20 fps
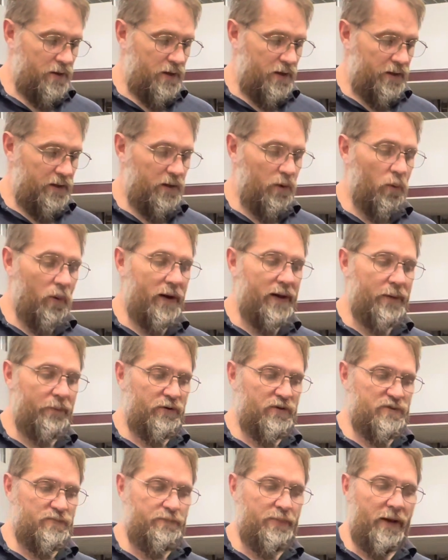and the way it
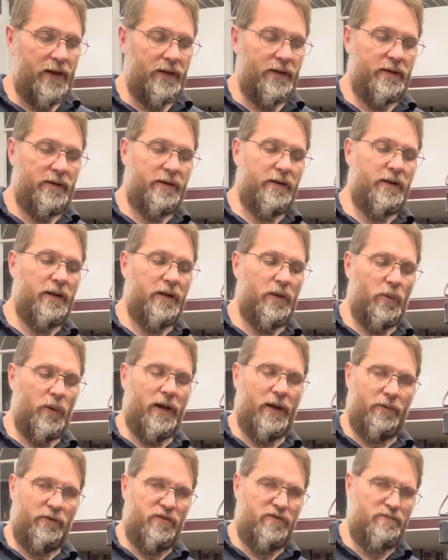was bent and the
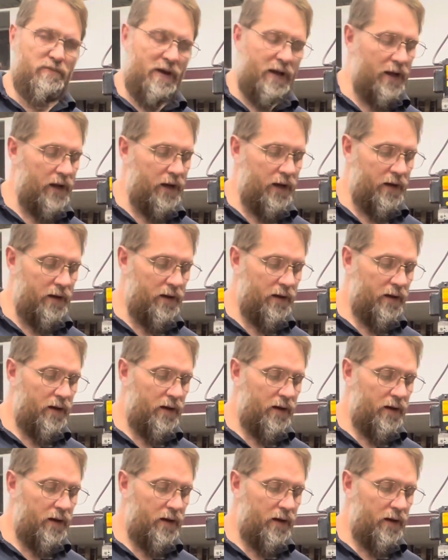way it was made.